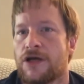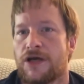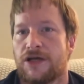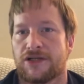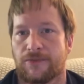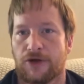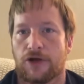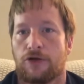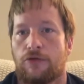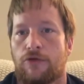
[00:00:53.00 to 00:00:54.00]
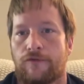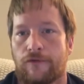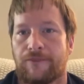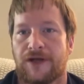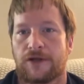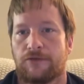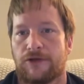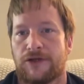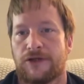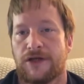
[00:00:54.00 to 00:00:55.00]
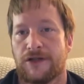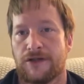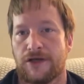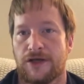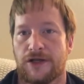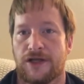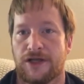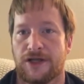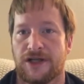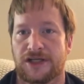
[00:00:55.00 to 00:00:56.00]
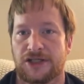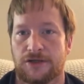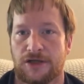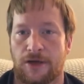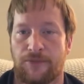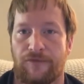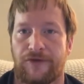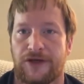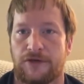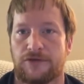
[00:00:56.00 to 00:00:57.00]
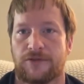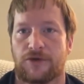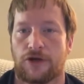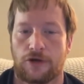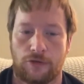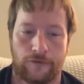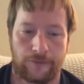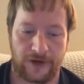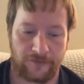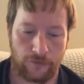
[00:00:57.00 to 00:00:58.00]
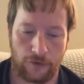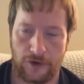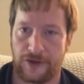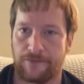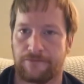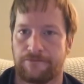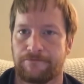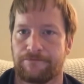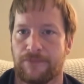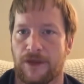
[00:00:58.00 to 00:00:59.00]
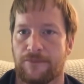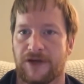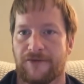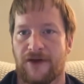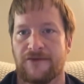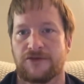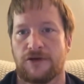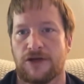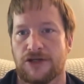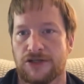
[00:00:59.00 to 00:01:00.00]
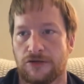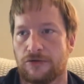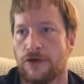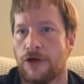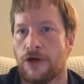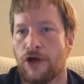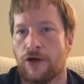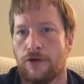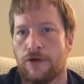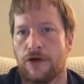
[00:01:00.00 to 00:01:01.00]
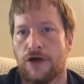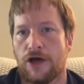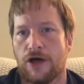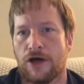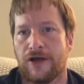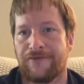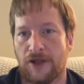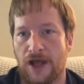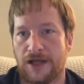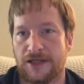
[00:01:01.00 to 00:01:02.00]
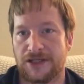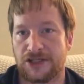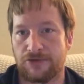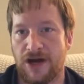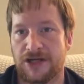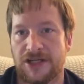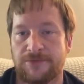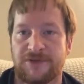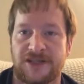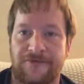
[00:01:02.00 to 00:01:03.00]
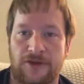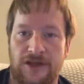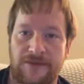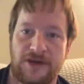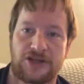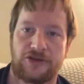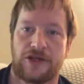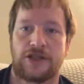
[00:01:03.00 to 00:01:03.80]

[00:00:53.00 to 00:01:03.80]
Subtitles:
is I'm going to go over pick 3, and in the next couple videos I'm going to go over pick 4 and then pick 5 strategy. So if you like this strategy specifically, make sure you hit the